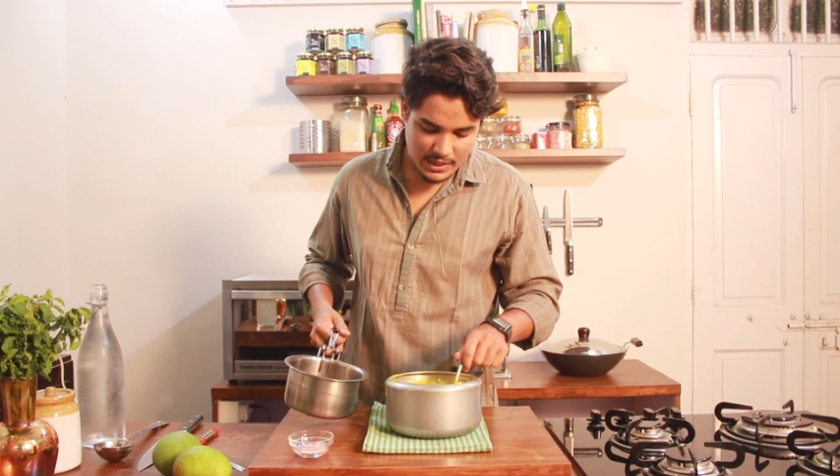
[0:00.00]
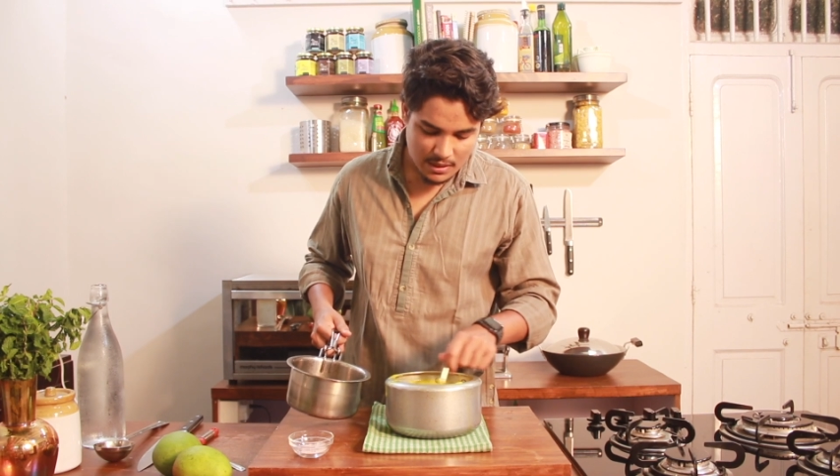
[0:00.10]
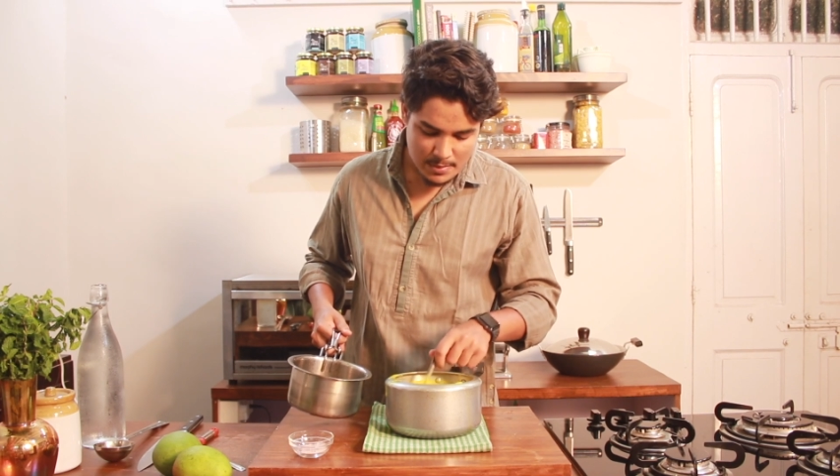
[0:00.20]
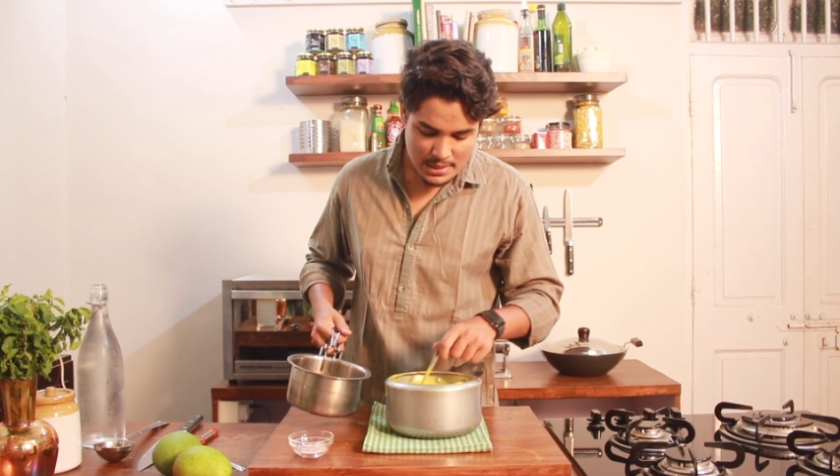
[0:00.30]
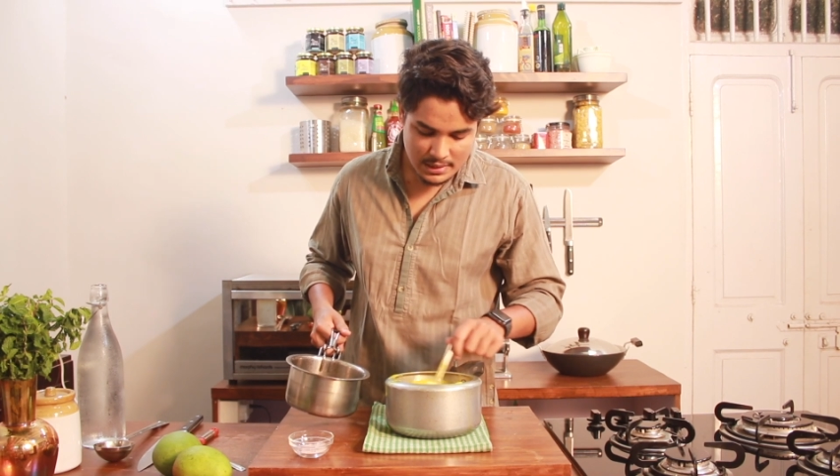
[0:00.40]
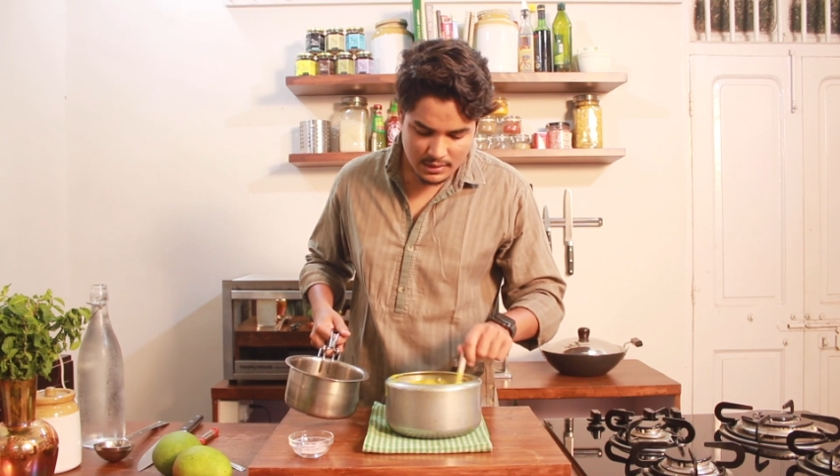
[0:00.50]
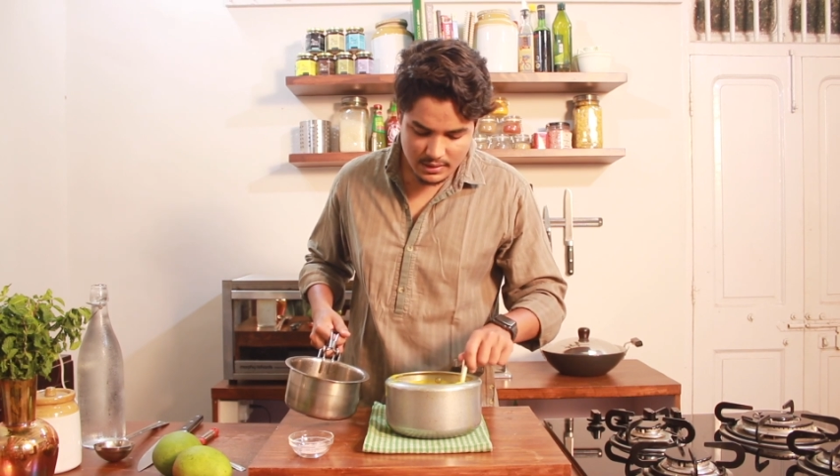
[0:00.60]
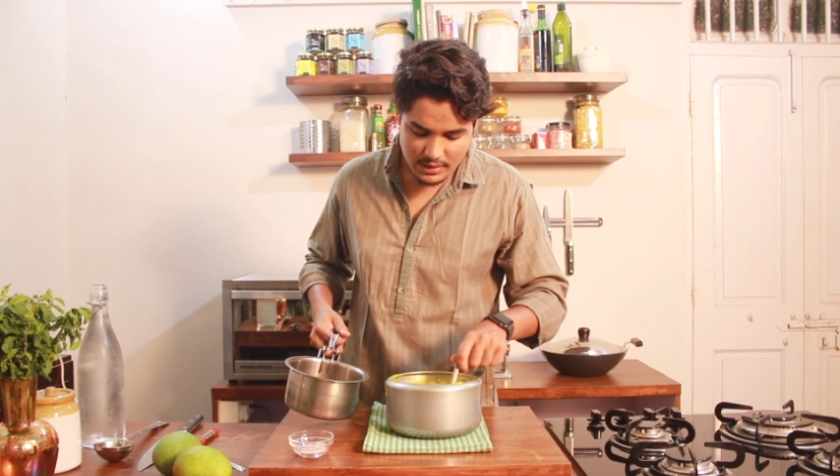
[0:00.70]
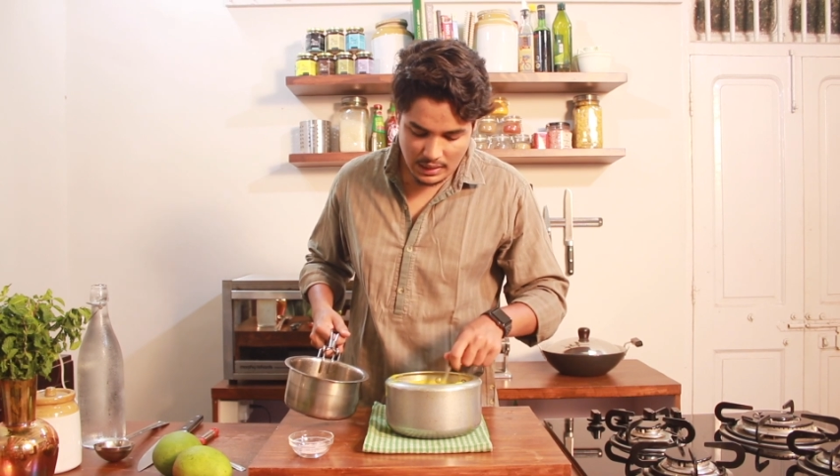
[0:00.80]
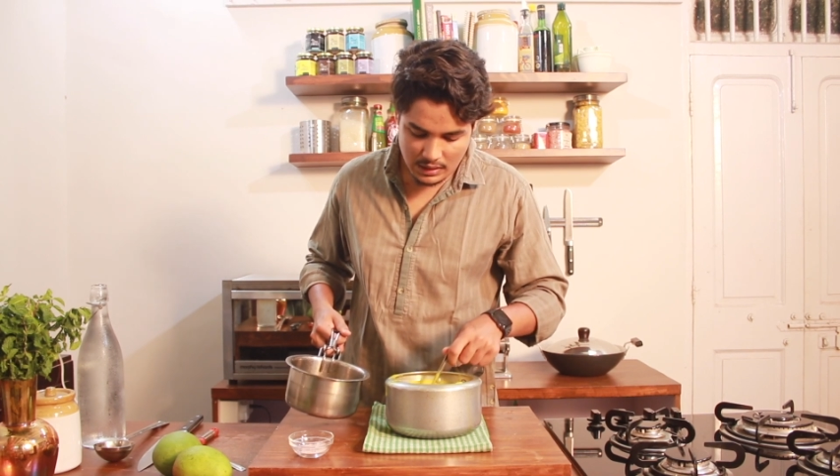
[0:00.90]
become a little
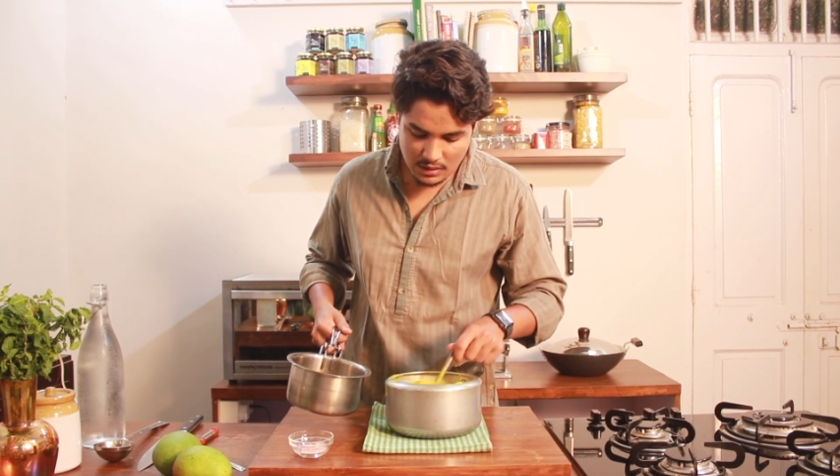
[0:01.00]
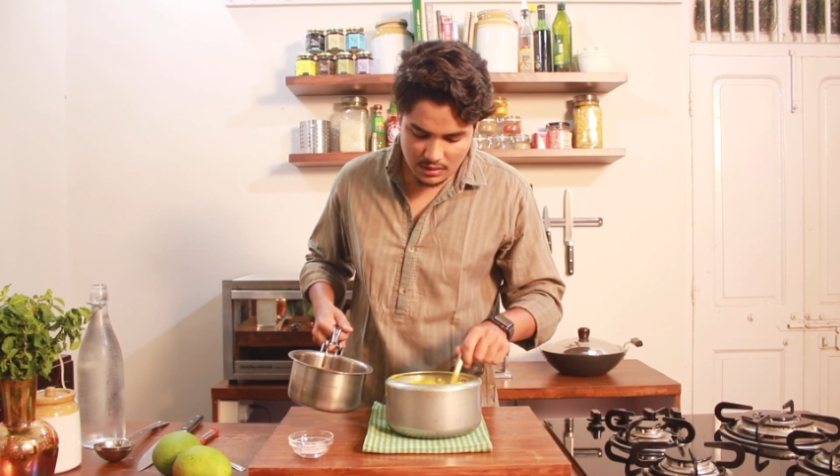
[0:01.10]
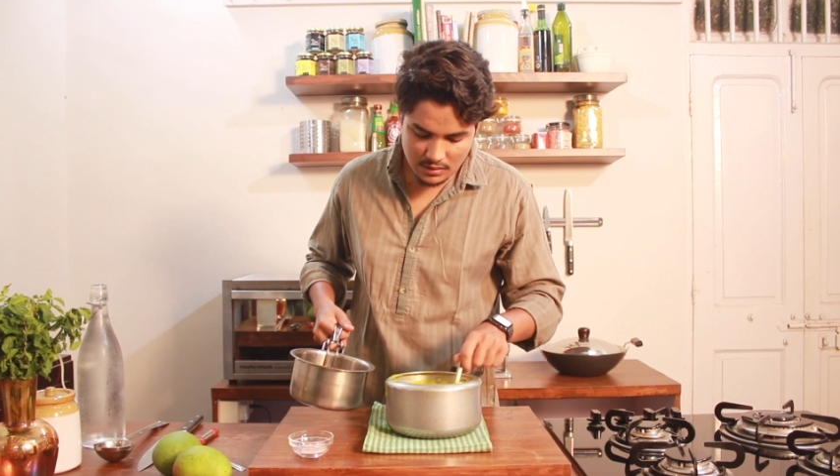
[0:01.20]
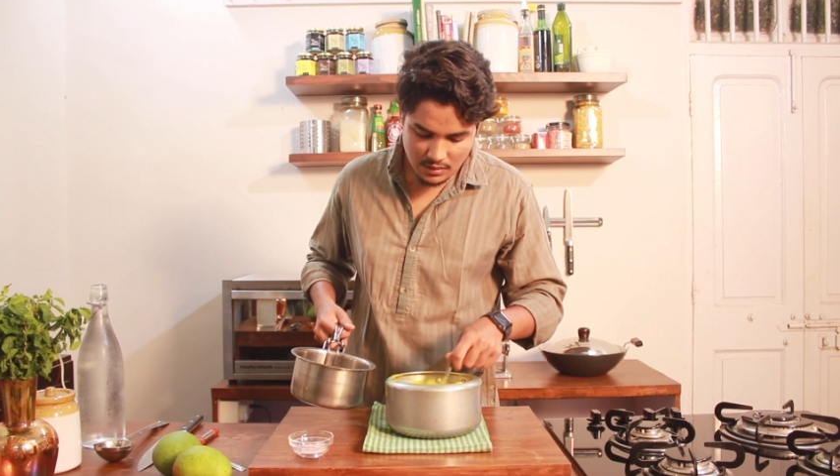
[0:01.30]
bit darker.